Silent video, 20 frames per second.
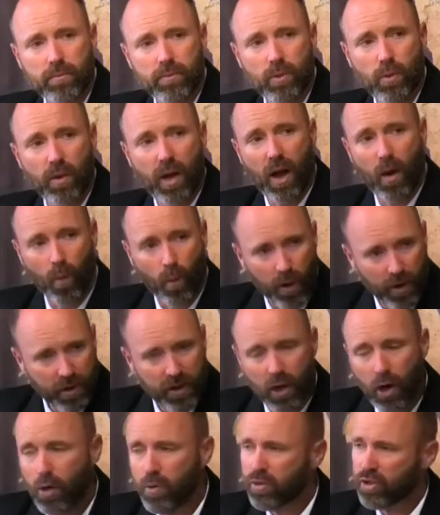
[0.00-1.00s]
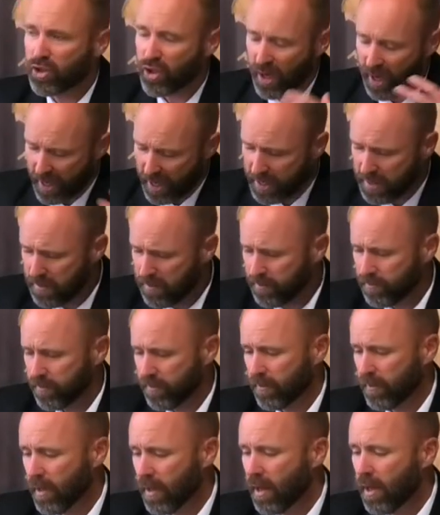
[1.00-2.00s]
So we got one goat slain.
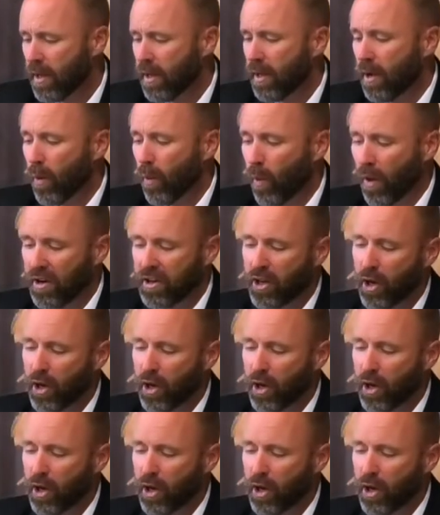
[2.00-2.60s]
One